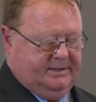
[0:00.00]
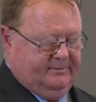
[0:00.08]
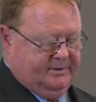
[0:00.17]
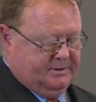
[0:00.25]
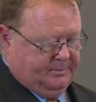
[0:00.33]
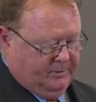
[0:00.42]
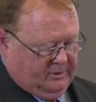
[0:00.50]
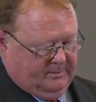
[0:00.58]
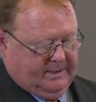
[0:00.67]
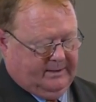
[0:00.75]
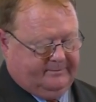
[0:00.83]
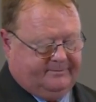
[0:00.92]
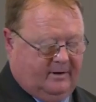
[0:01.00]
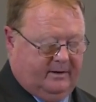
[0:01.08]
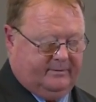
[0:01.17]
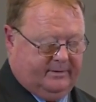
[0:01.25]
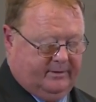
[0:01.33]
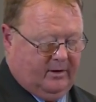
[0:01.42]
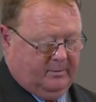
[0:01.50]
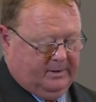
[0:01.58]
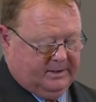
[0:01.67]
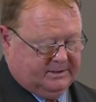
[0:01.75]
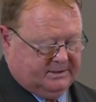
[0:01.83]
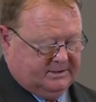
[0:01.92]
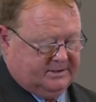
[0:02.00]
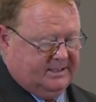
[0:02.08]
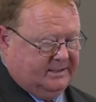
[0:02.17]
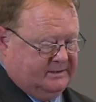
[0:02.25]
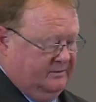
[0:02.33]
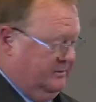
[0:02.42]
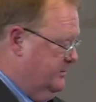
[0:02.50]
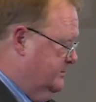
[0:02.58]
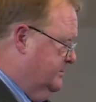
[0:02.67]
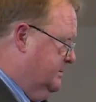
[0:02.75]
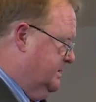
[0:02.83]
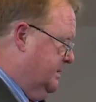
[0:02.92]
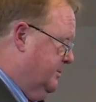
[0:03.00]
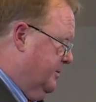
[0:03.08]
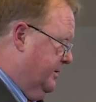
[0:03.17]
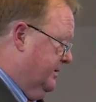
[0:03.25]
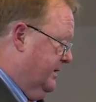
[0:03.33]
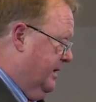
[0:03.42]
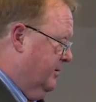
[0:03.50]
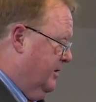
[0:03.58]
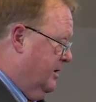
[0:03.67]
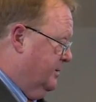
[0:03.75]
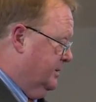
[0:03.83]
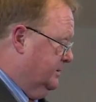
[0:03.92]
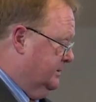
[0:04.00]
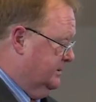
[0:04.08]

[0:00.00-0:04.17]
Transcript: given to Paul about 500 eyewitnesses start to look somewhat unreliable?